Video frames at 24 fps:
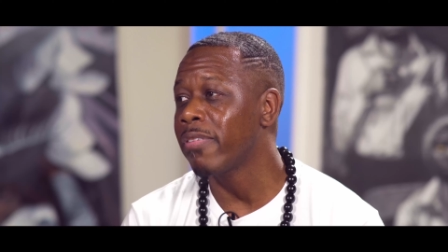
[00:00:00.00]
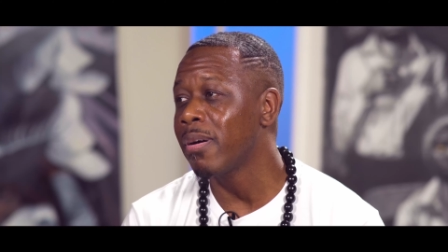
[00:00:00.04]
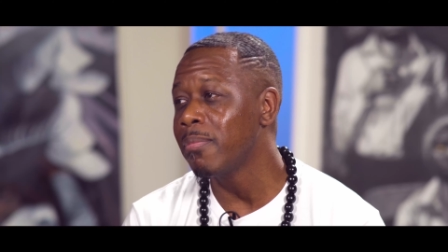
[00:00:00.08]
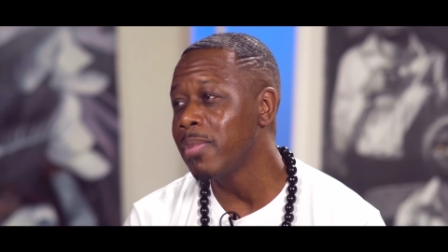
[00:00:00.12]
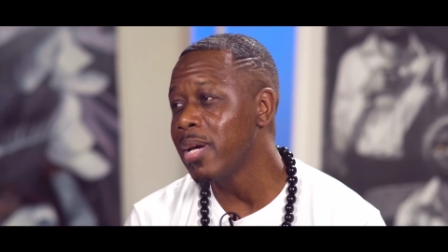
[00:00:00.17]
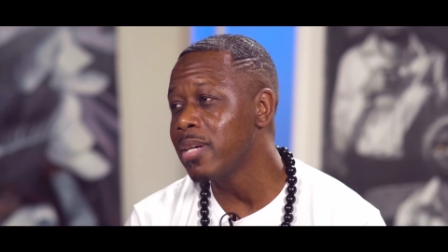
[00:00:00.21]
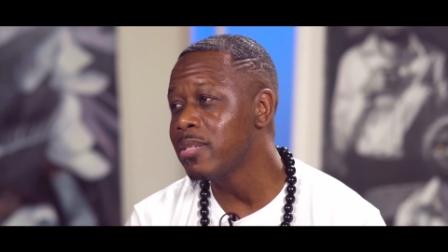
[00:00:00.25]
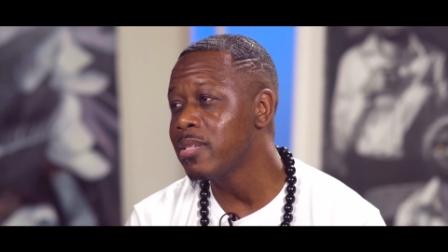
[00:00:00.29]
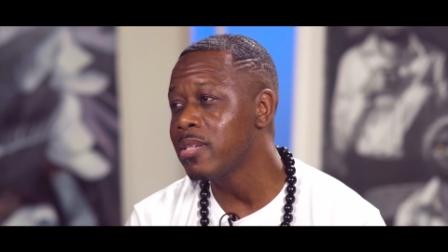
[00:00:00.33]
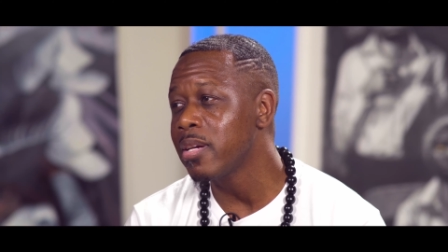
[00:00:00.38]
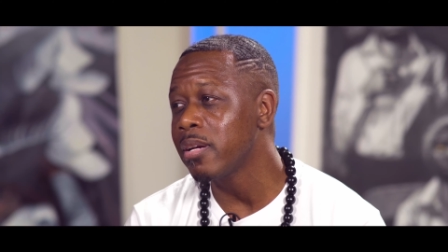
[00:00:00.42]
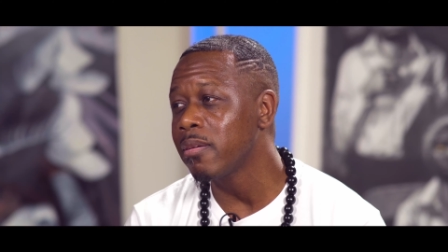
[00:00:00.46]
From
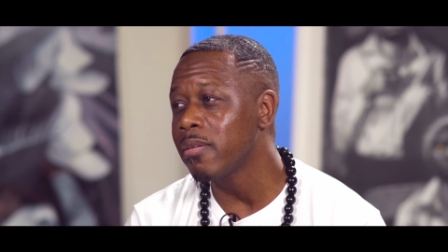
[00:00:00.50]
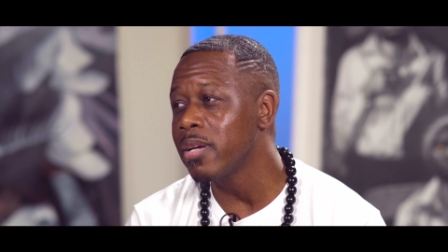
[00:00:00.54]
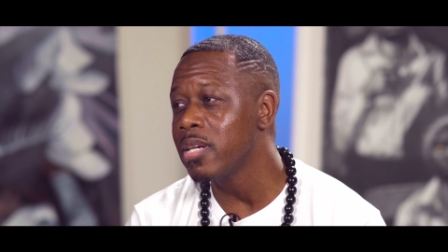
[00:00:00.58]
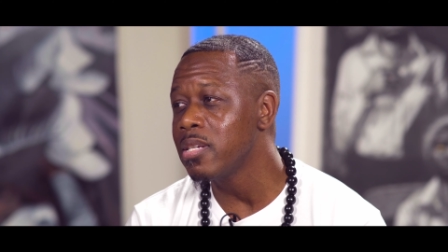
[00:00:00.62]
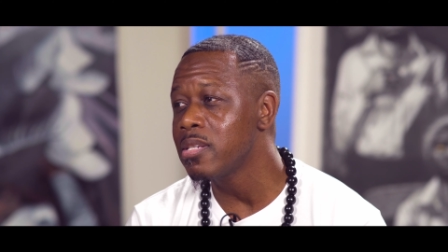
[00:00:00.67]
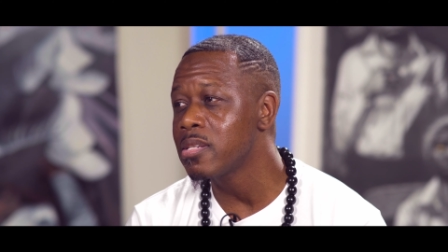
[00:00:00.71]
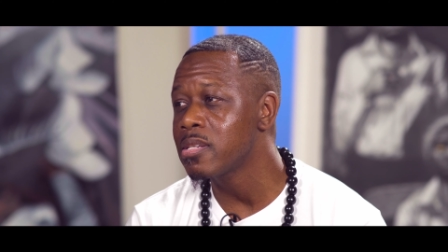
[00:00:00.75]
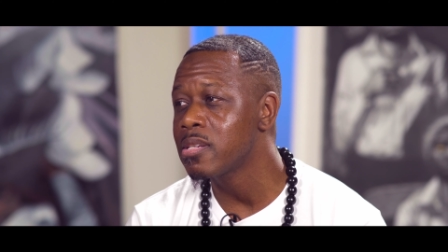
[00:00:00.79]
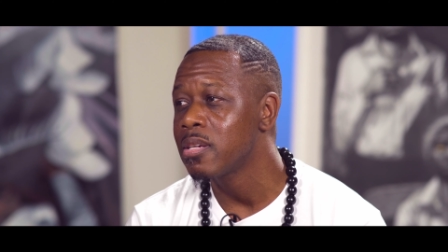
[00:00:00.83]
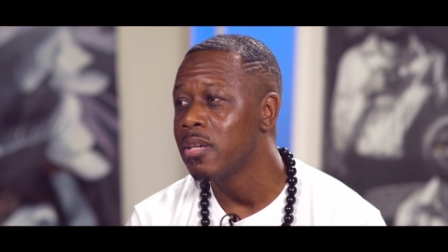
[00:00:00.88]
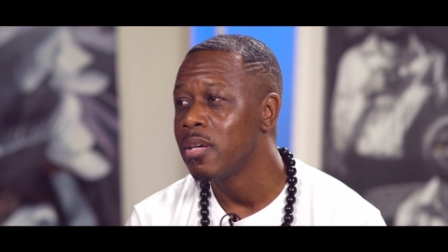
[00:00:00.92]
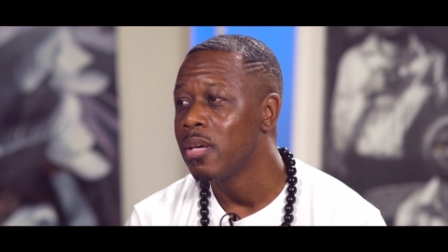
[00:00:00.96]
that
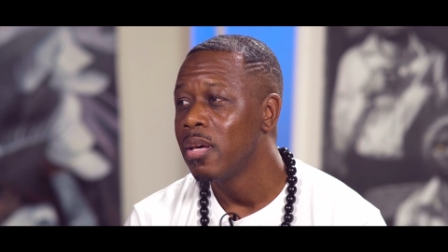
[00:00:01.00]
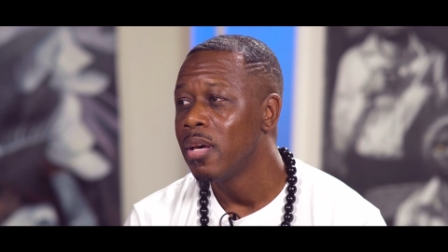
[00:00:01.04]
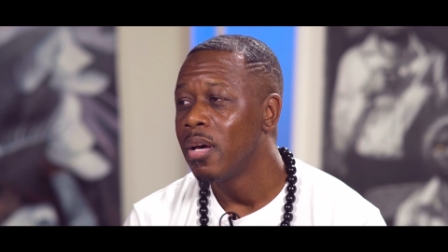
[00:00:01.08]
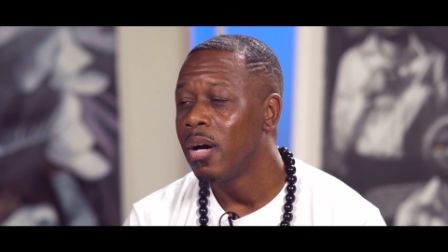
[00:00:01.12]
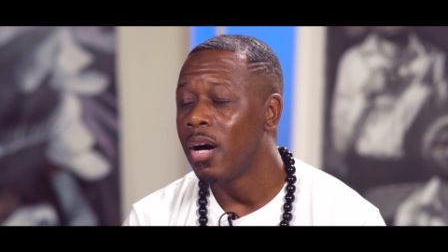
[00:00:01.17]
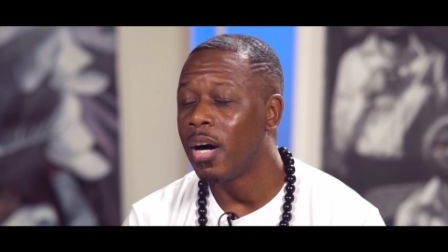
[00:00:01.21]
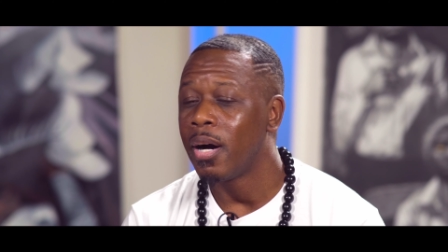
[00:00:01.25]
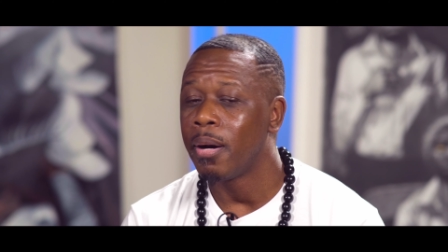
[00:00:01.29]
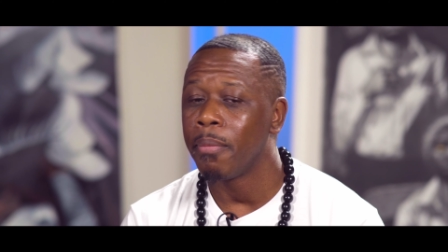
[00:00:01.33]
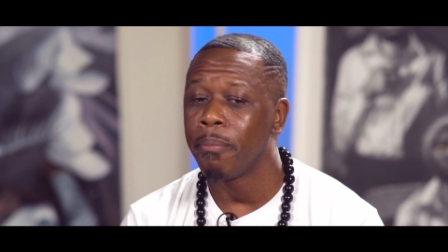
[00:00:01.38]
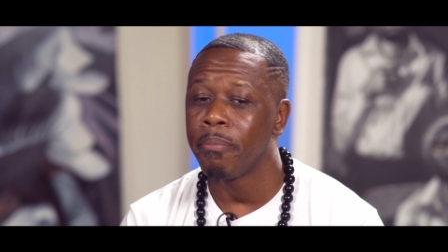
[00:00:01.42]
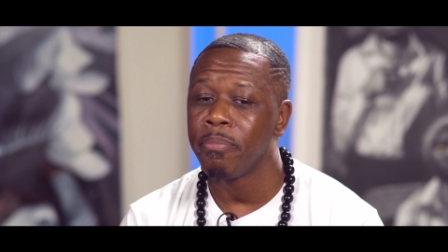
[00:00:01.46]
series,
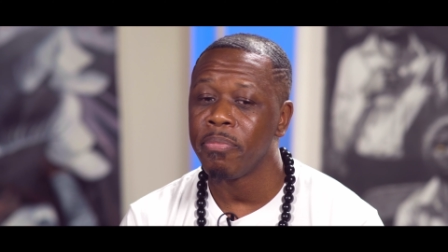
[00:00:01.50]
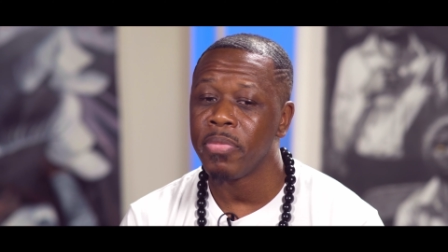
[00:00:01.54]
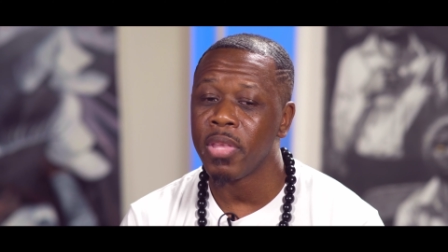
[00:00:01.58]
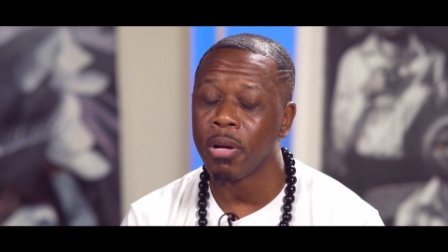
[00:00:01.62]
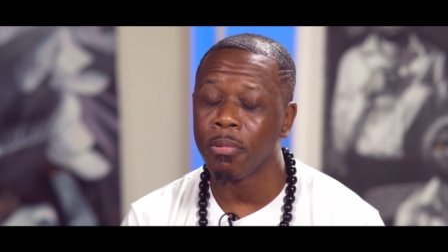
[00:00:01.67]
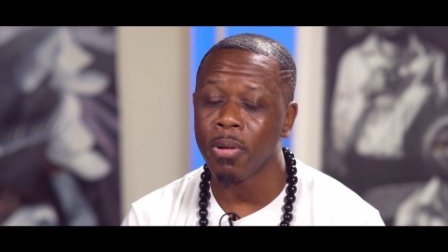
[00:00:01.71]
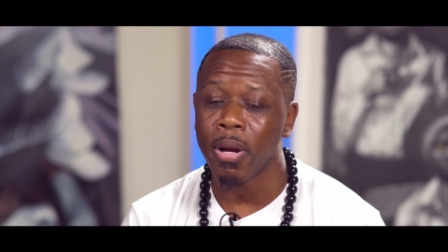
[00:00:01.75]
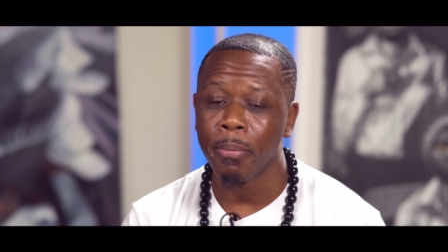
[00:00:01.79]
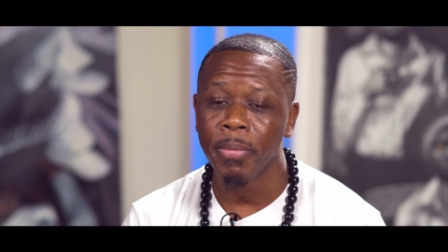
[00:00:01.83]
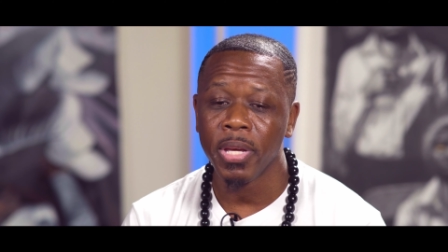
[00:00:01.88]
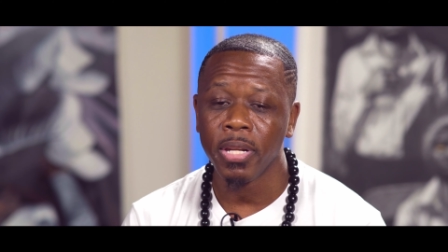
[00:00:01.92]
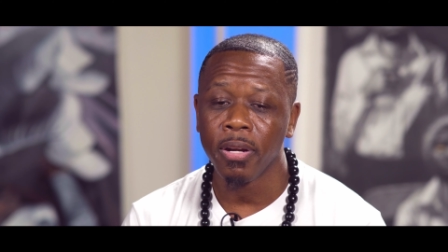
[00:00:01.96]
um, there
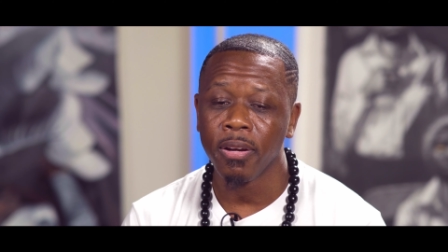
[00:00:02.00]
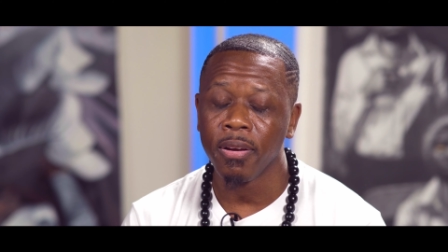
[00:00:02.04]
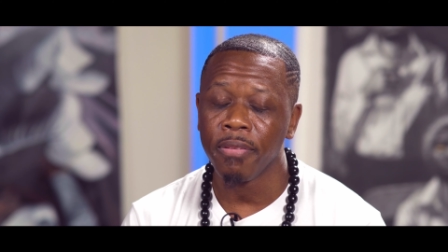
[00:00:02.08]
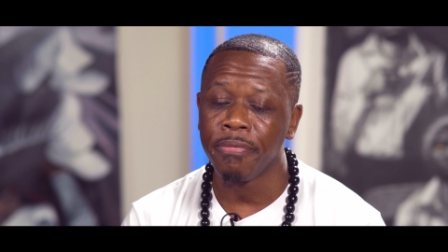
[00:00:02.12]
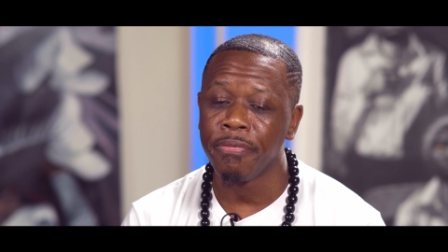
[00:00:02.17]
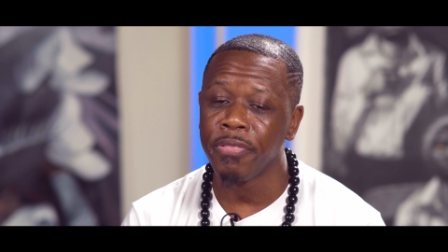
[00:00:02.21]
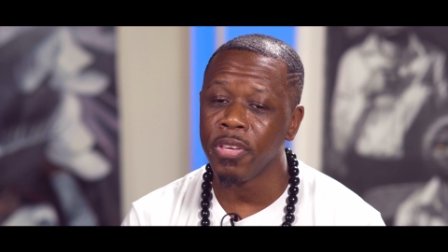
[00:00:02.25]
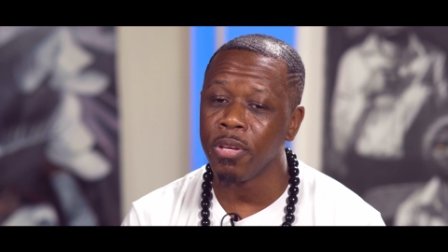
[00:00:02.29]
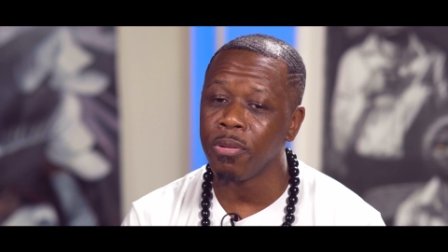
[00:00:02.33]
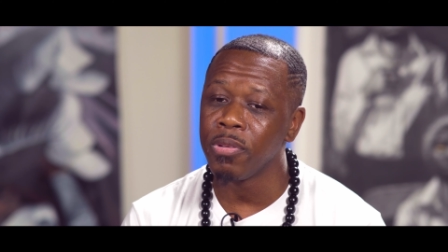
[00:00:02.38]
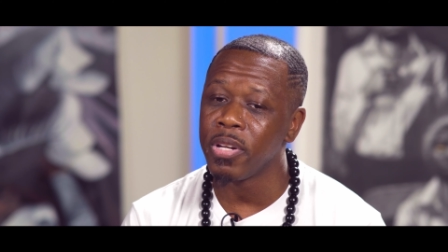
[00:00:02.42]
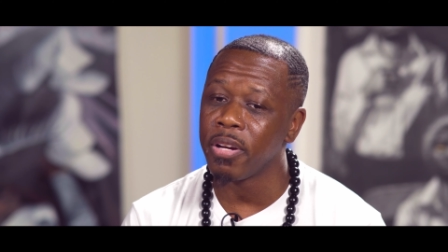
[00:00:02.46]
were, I mean, there are a
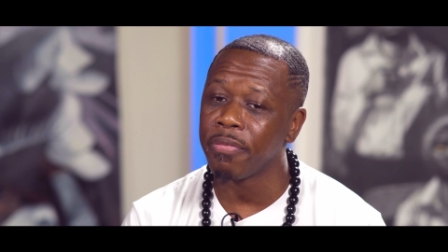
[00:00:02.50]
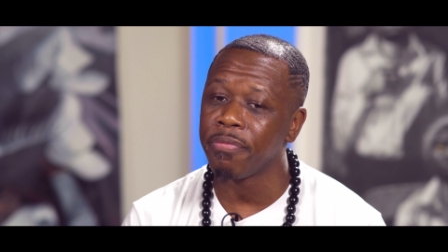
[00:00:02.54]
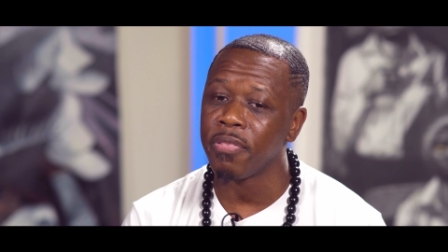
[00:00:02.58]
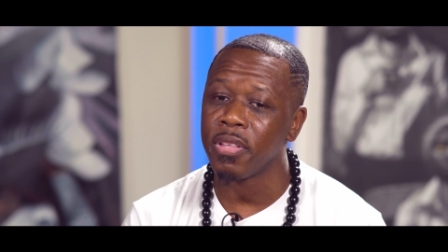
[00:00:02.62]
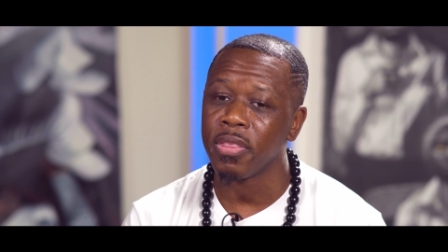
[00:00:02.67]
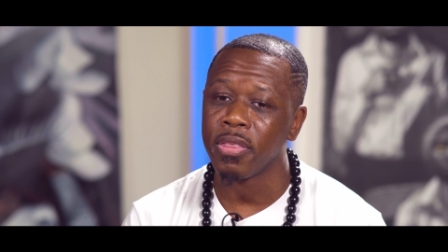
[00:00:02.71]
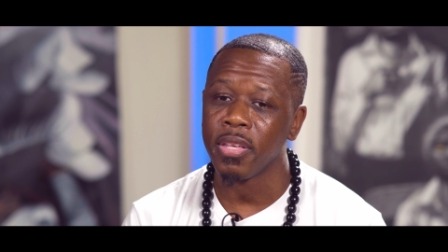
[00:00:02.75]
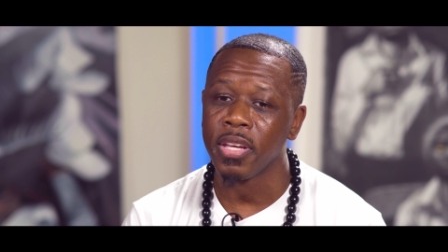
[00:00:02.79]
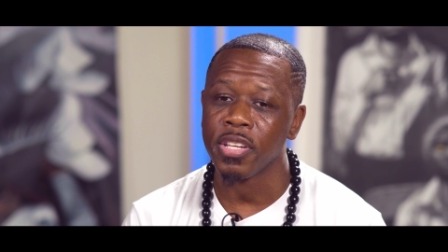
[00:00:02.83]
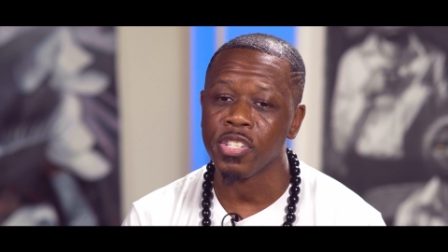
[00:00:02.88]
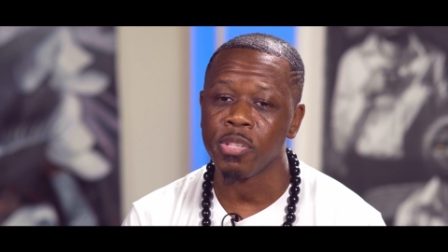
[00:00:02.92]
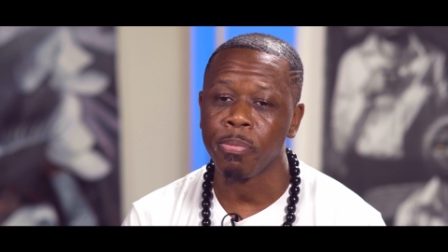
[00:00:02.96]
few
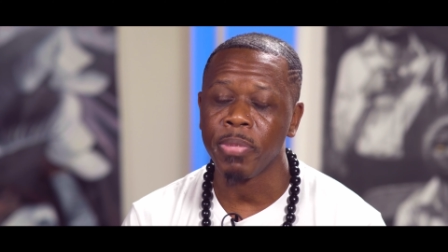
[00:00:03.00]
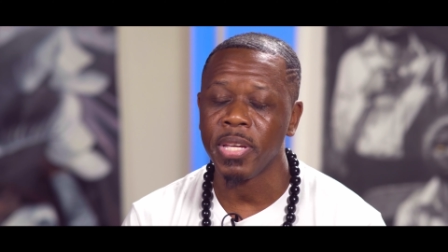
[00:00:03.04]
different things.